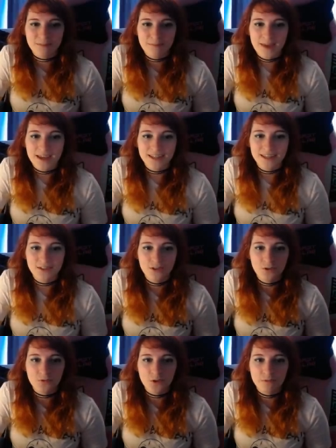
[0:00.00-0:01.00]
Penny
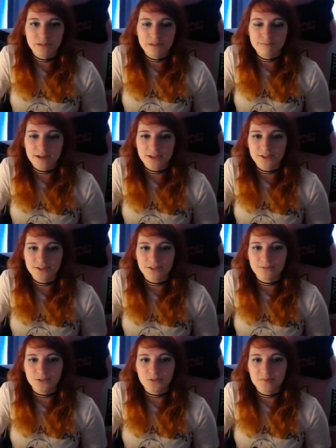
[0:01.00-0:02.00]
knew Ruby better
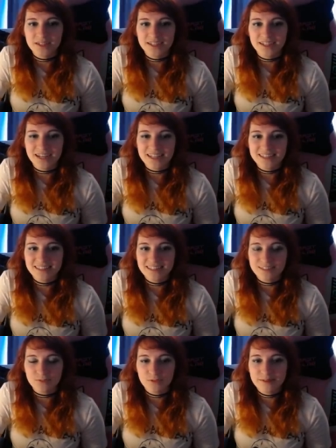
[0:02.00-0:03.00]
than Ruby, and
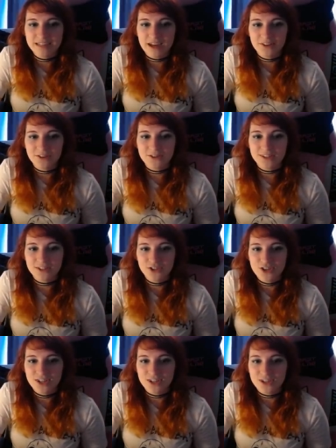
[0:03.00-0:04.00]
since Ruby now knows that
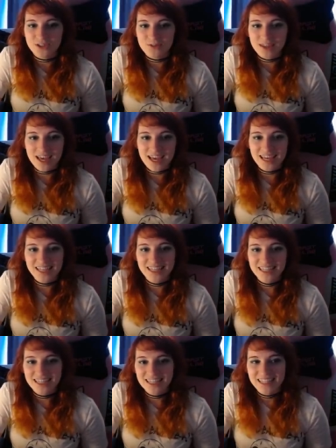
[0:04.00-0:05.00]
she can do that,
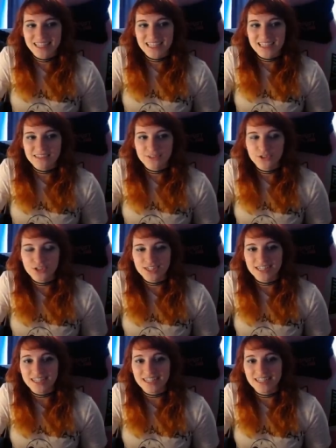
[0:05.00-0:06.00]

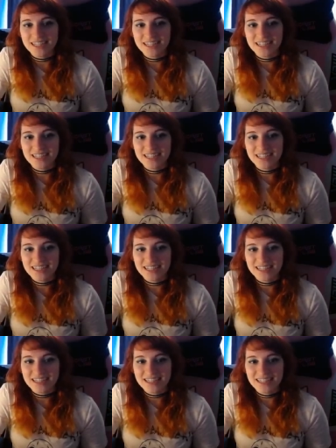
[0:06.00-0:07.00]
she
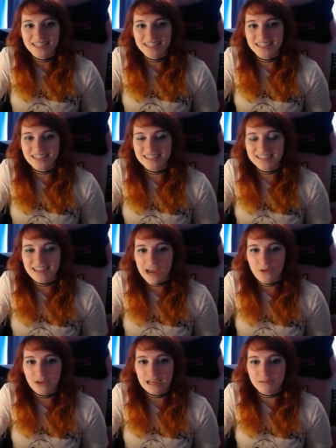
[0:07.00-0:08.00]
is
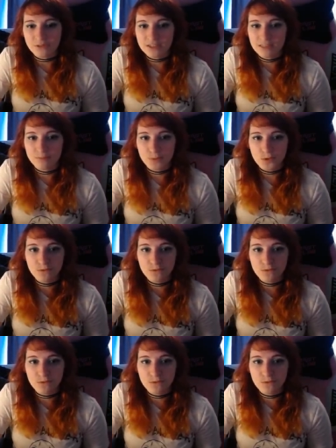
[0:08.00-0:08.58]
now able to move